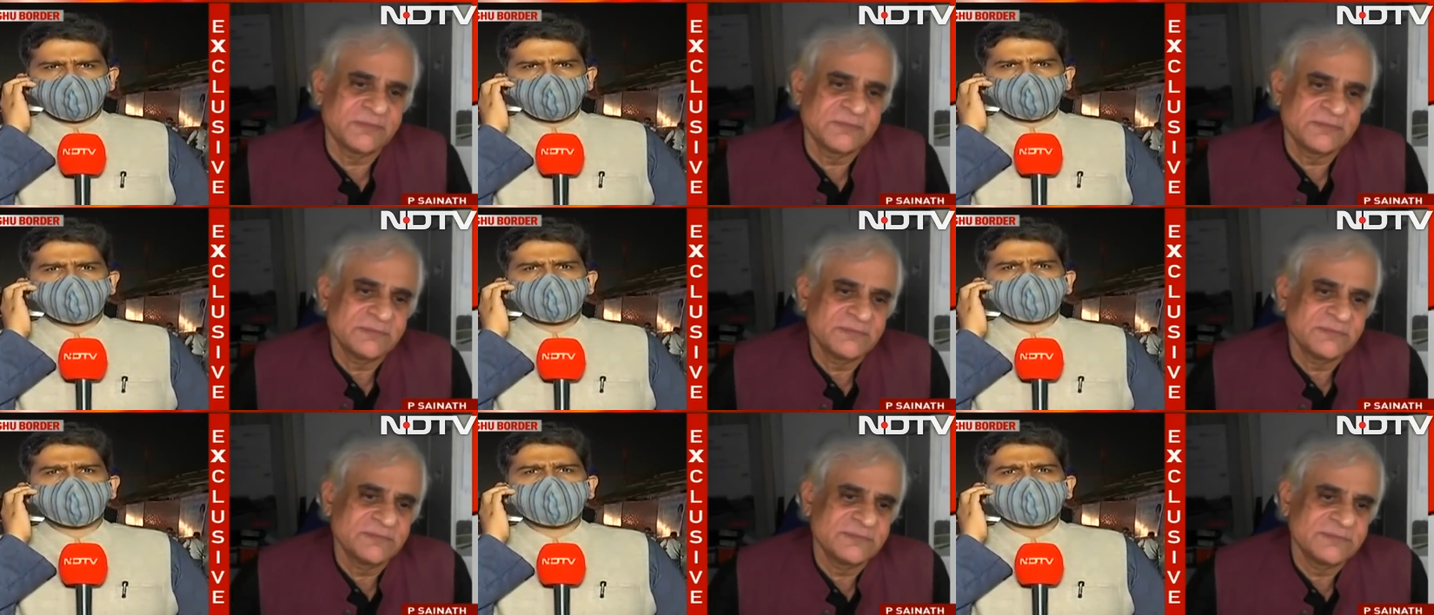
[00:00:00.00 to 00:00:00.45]

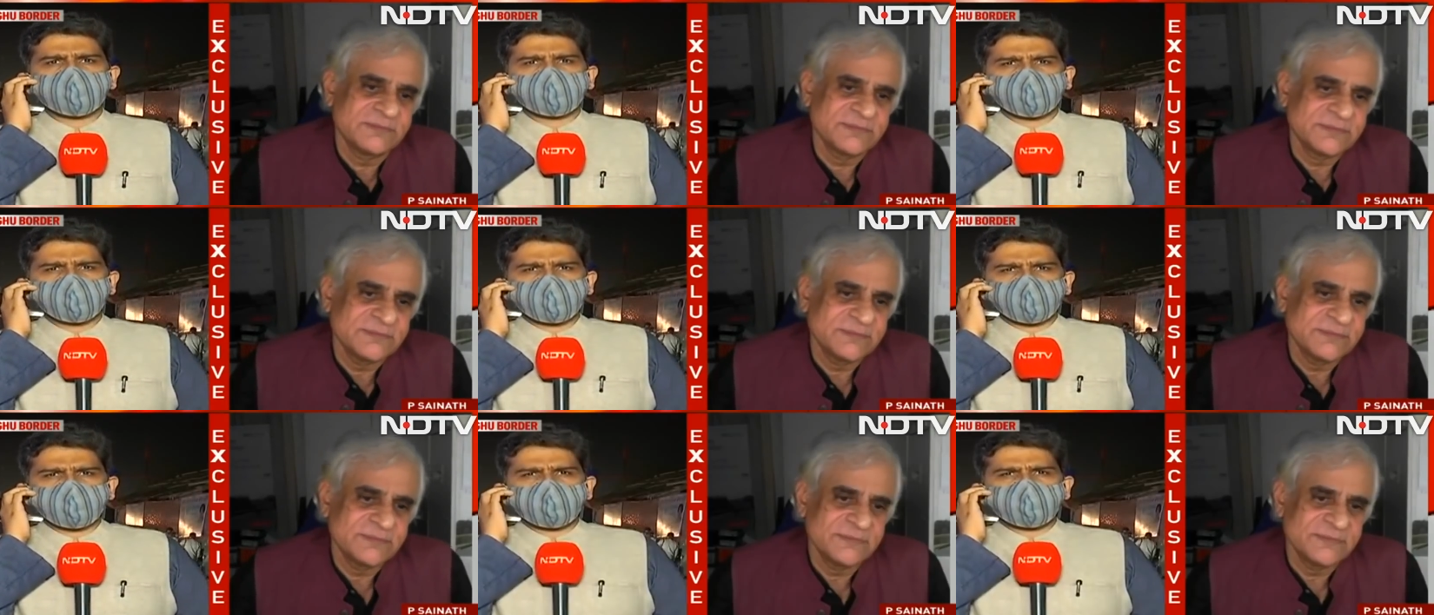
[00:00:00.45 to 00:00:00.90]

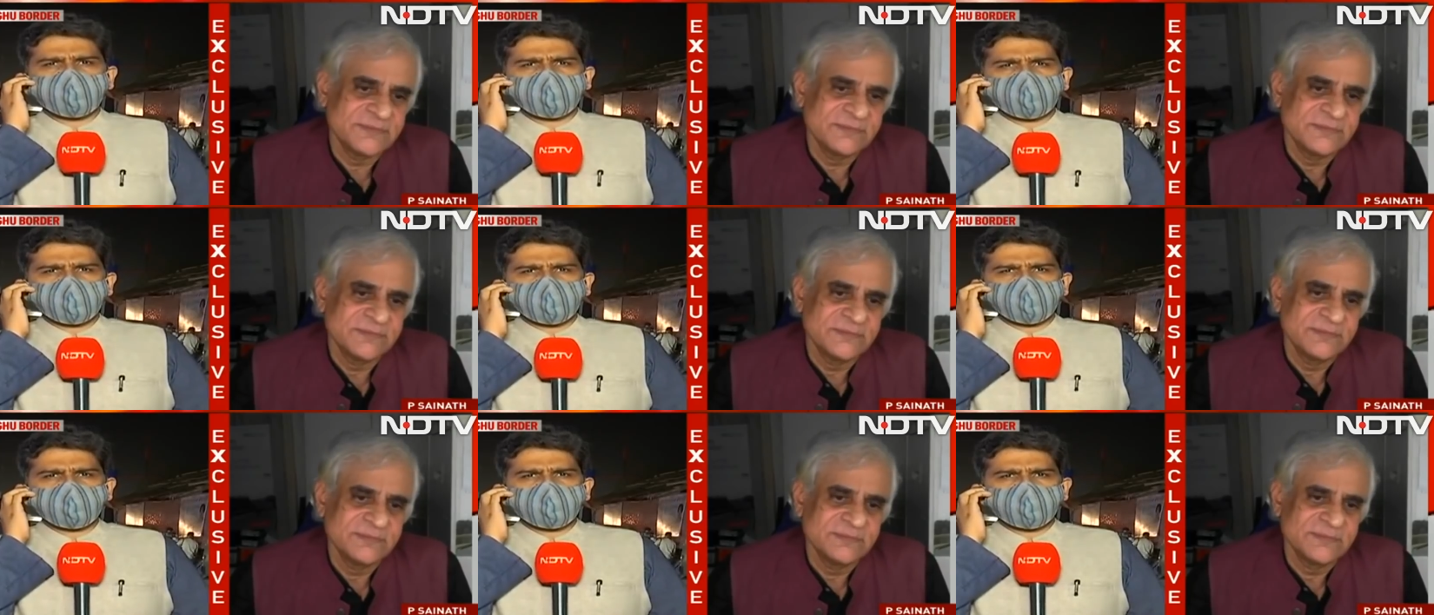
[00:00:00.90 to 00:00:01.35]

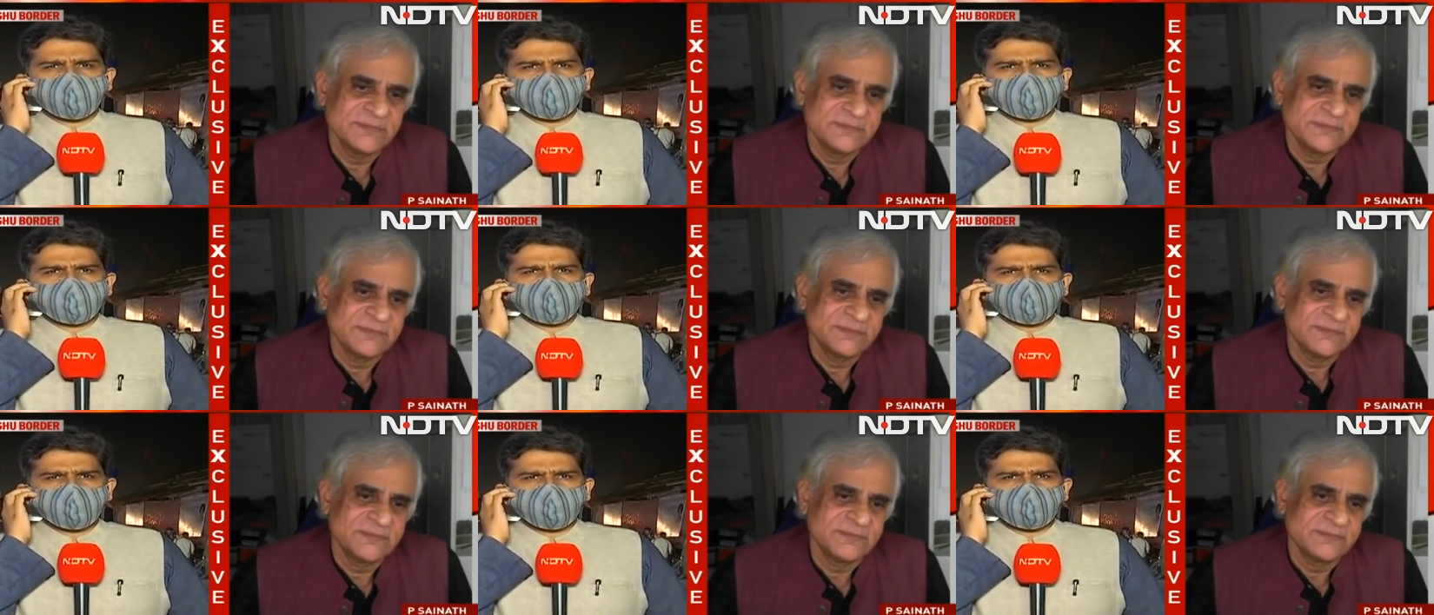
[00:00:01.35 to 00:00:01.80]

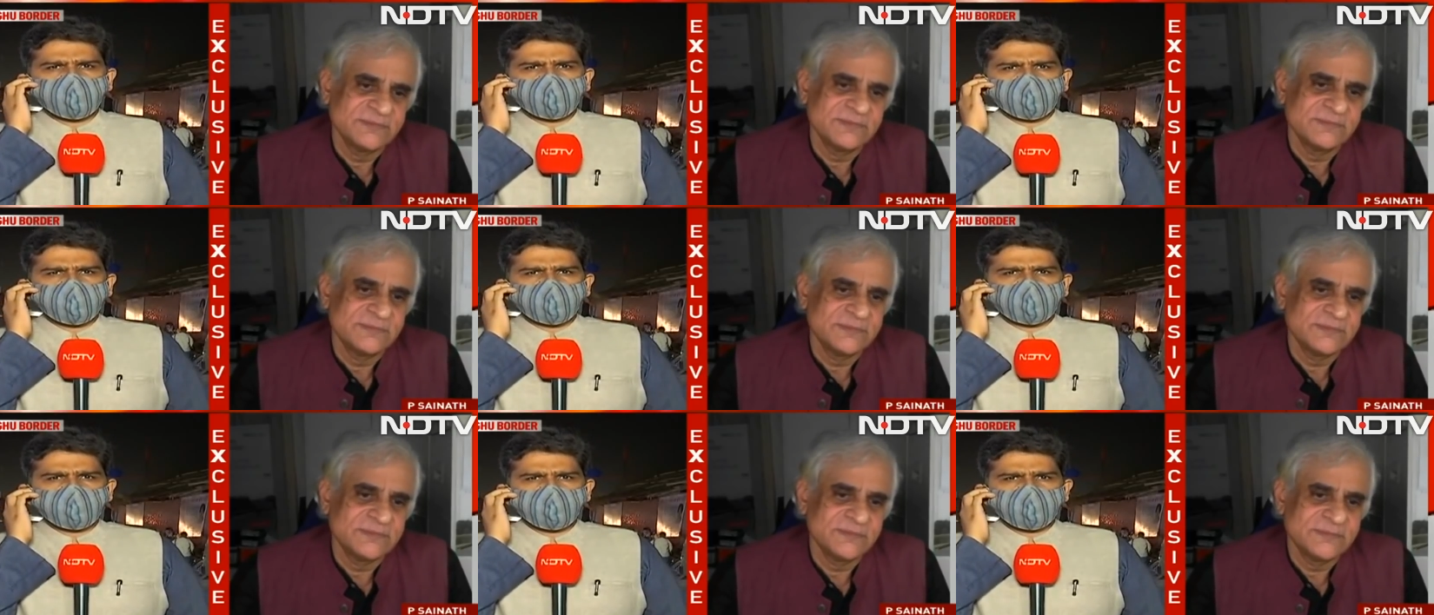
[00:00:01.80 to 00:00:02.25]

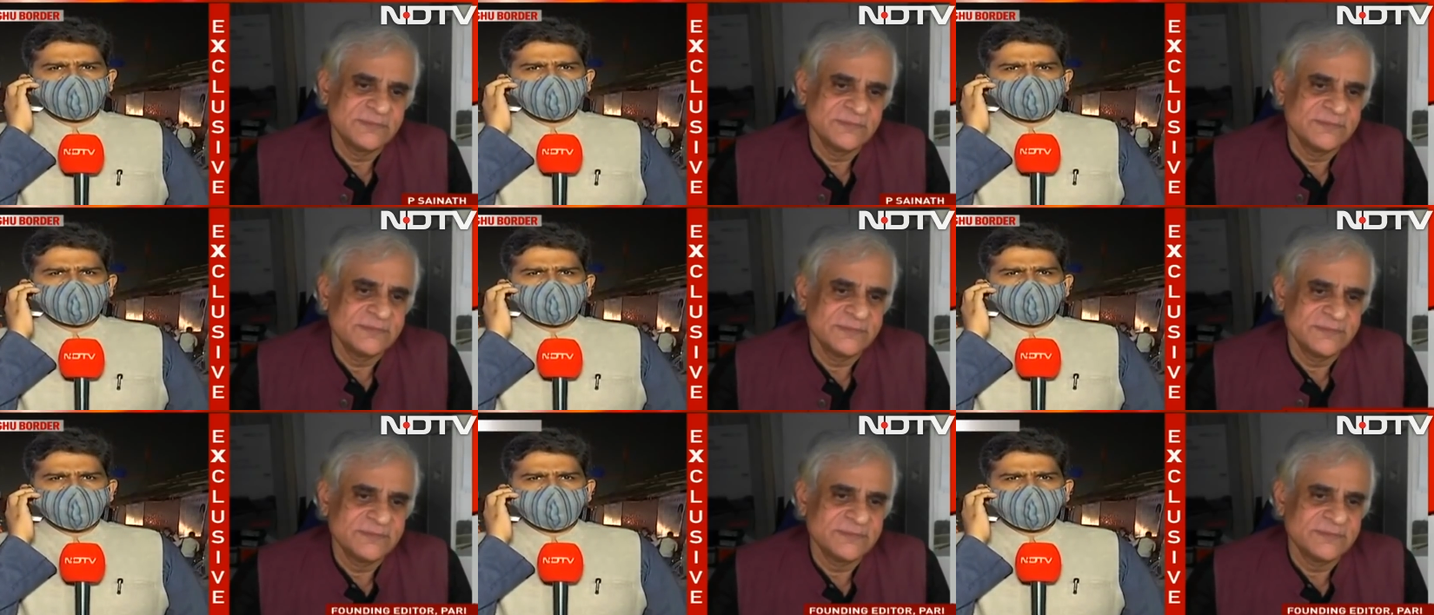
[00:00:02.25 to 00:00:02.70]
Nothing is said.